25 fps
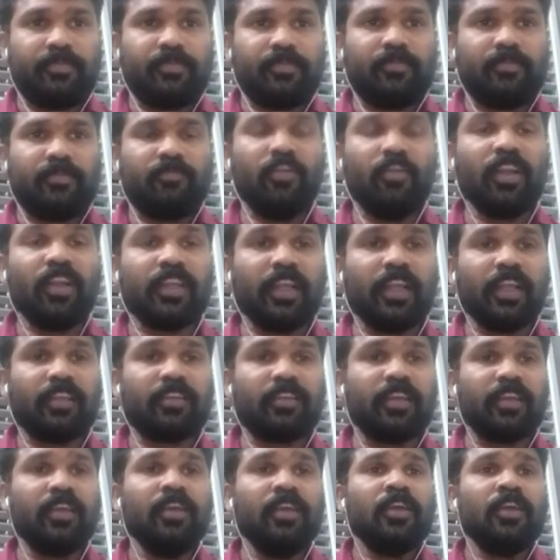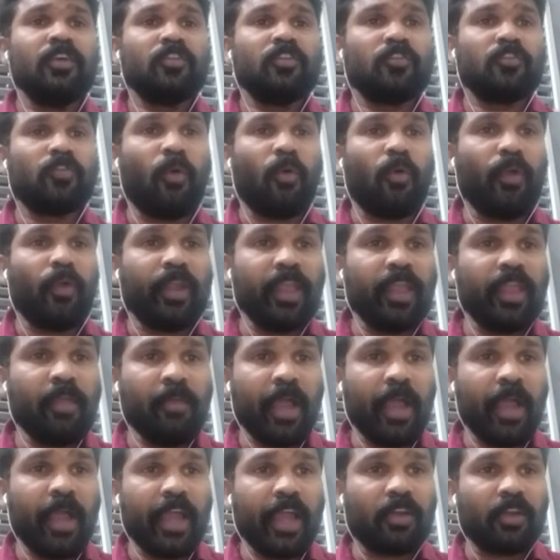we will get a sodium
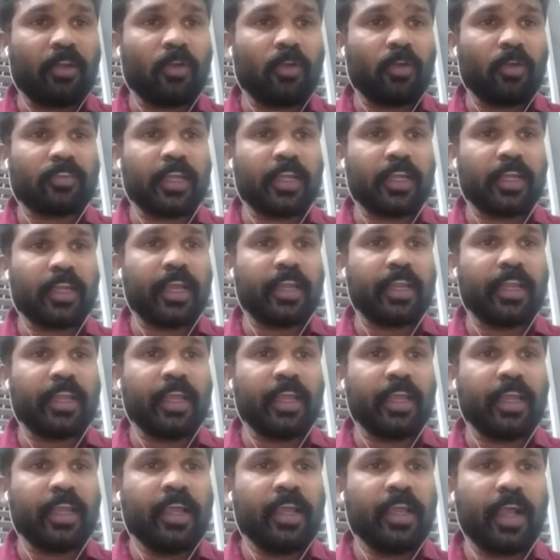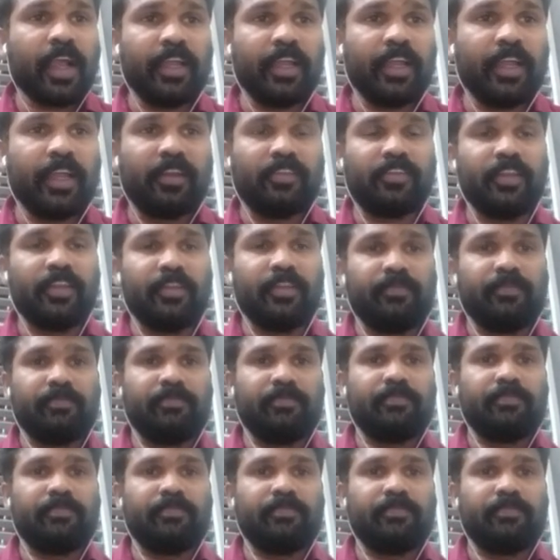hydroxide and a hydrogen.